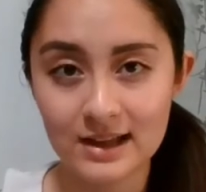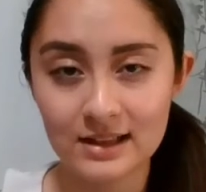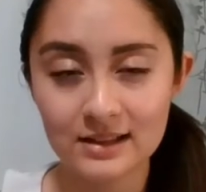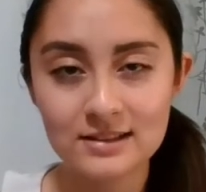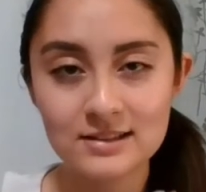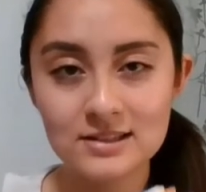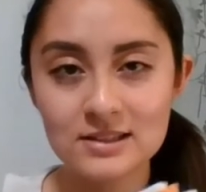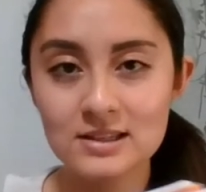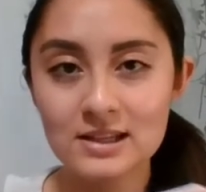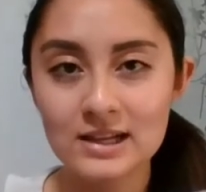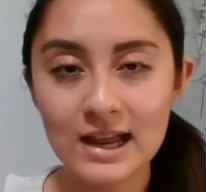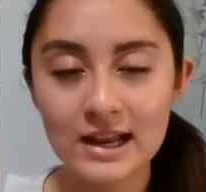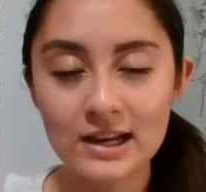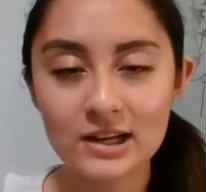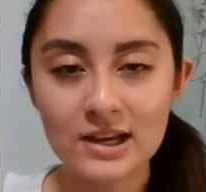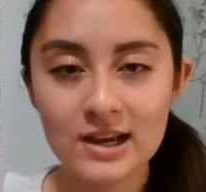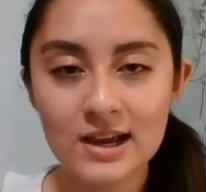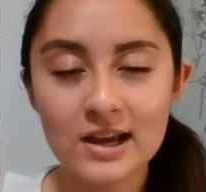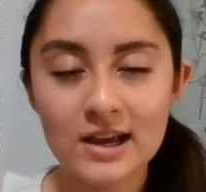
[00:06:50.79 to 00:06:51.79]
This is again
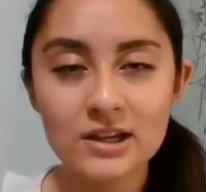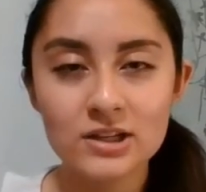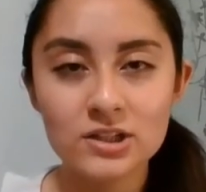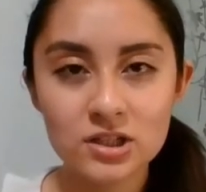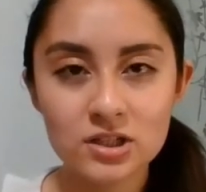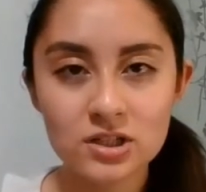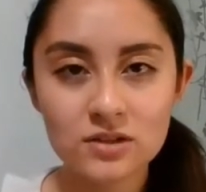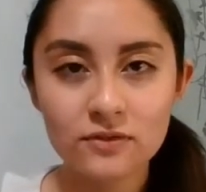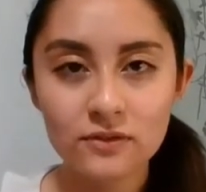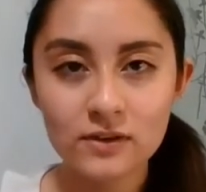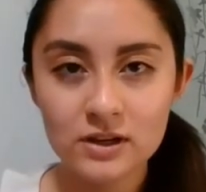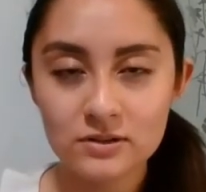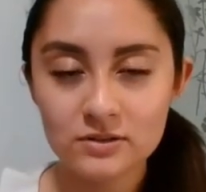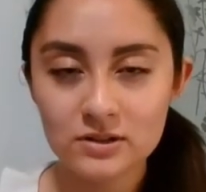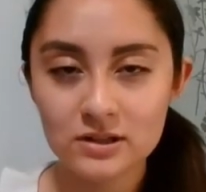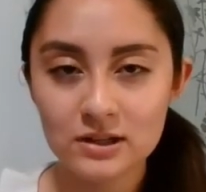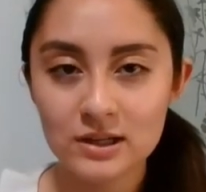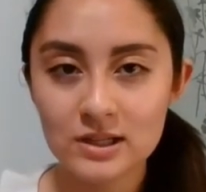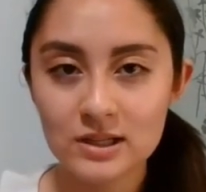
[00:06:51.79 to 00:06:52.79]
just for you
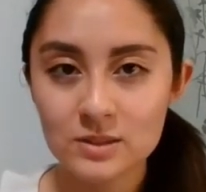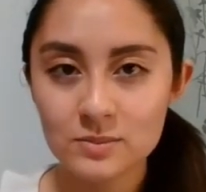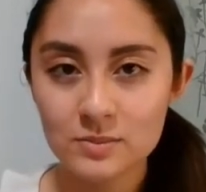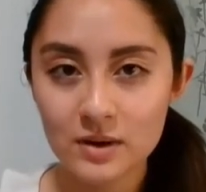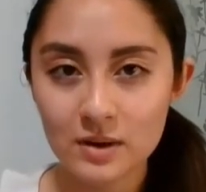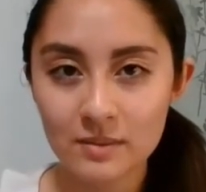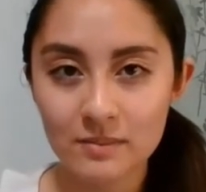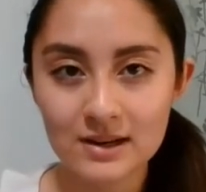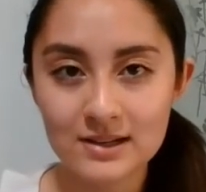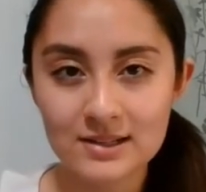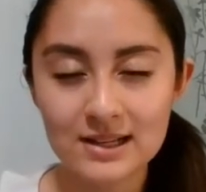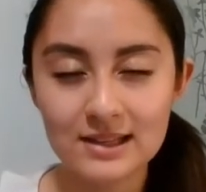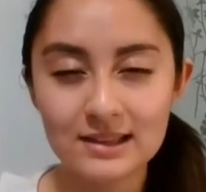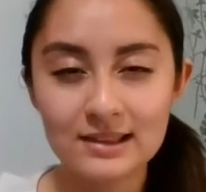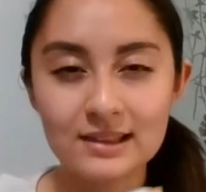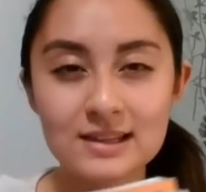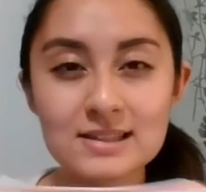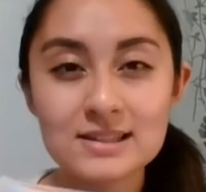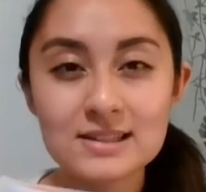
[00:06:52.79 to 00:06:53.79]
to experiment and
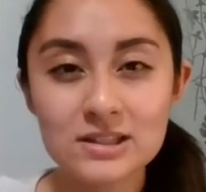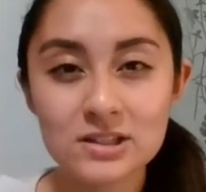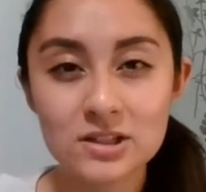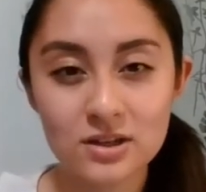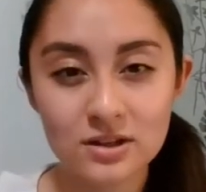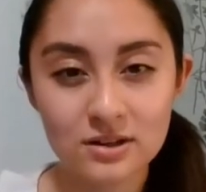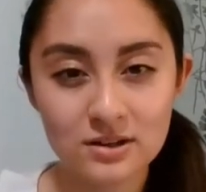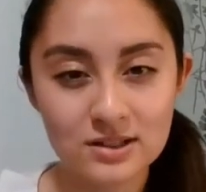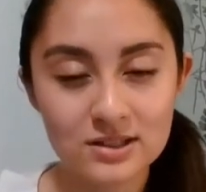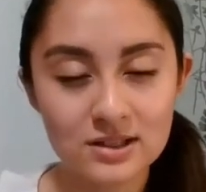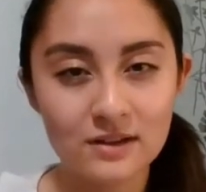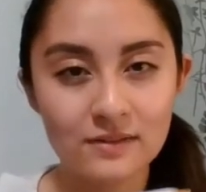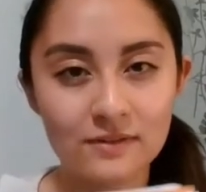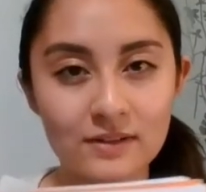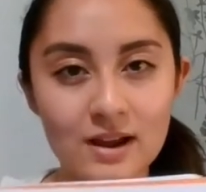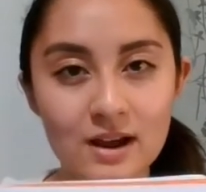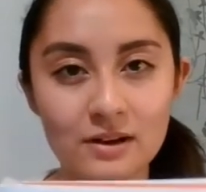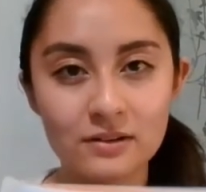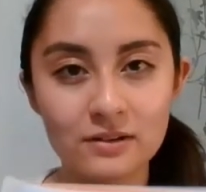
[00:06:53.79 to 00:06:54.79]
listen to yourself and
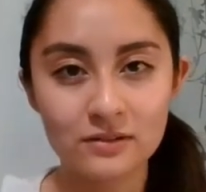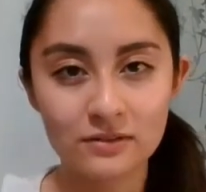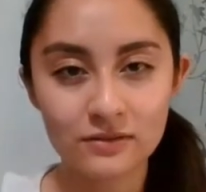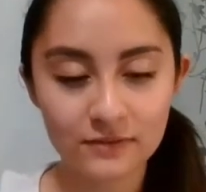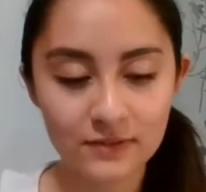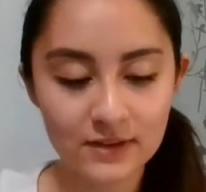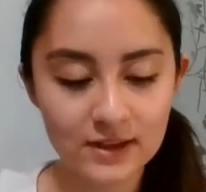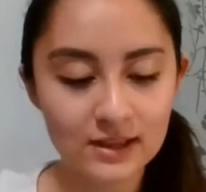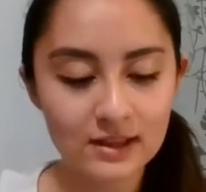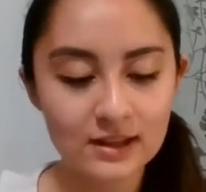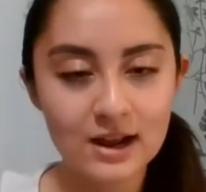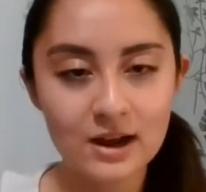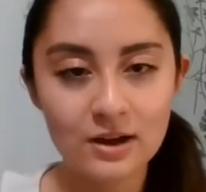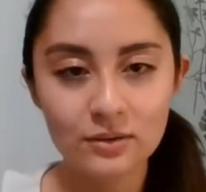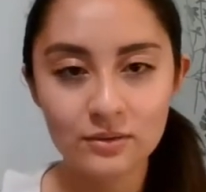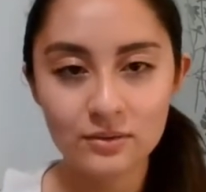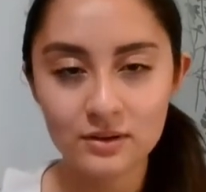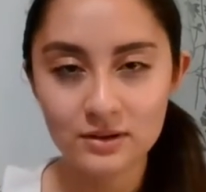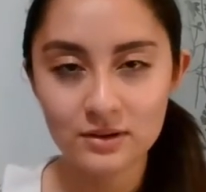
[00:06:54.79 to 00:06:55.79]
how you feel and
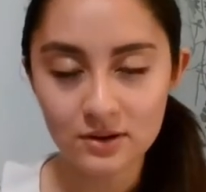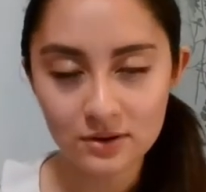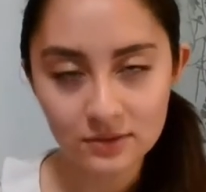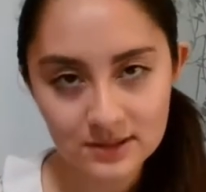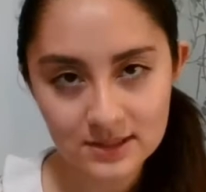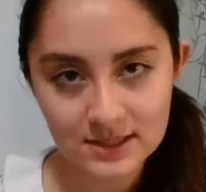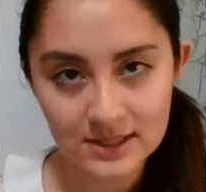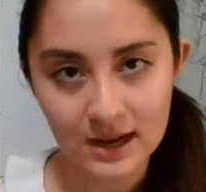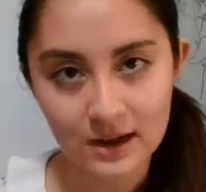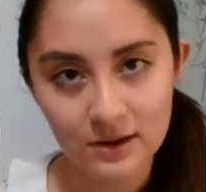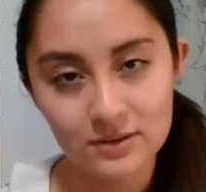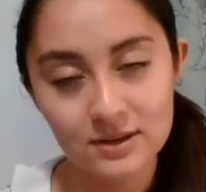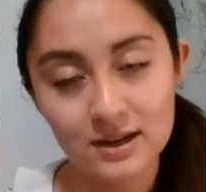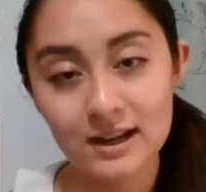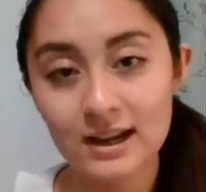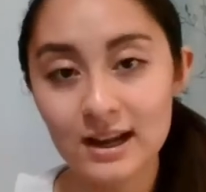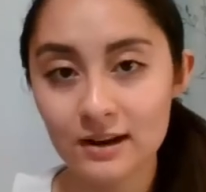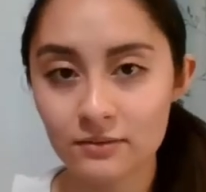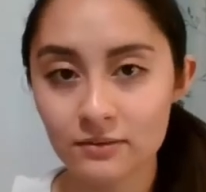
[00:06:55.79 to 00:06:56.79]
how the notes sound. And
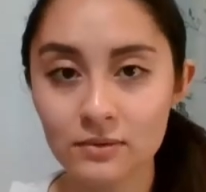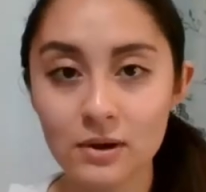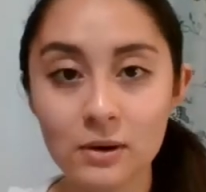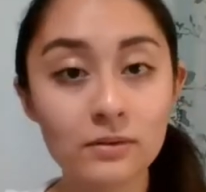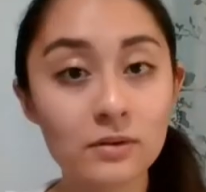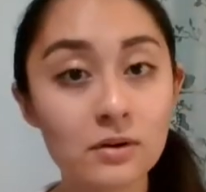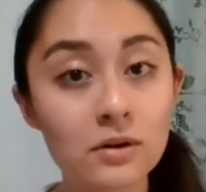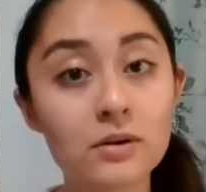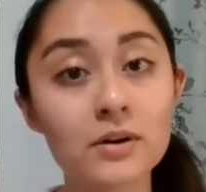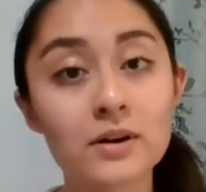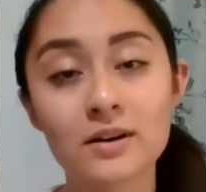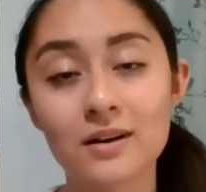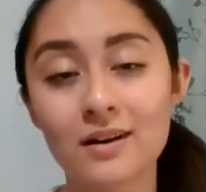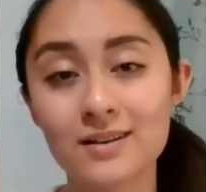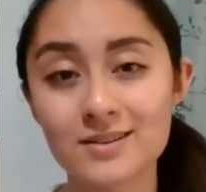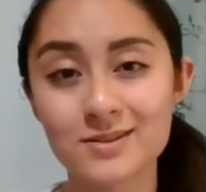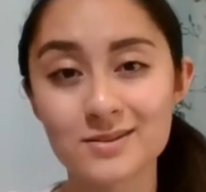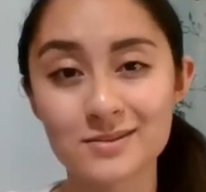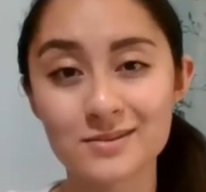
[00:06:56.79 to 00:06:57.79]
again, a recorder
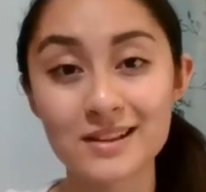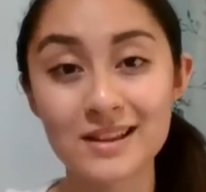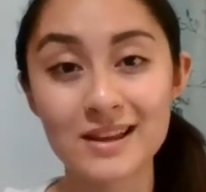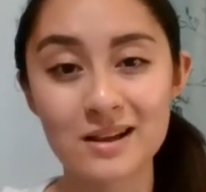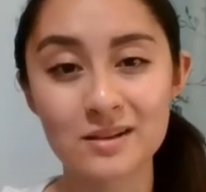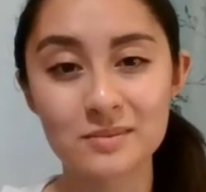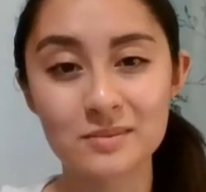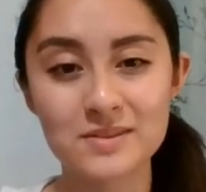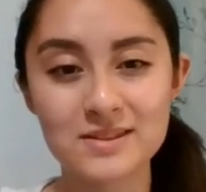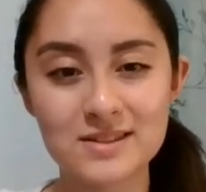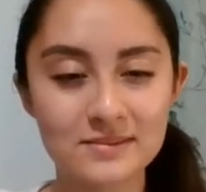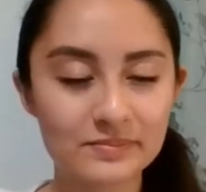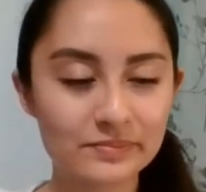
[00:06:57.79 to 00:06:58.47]
also really helps.